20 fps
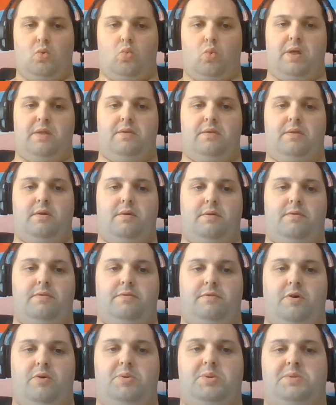when
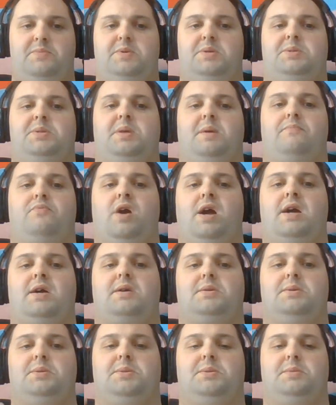those of us that
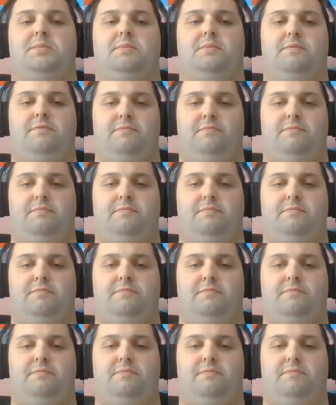practice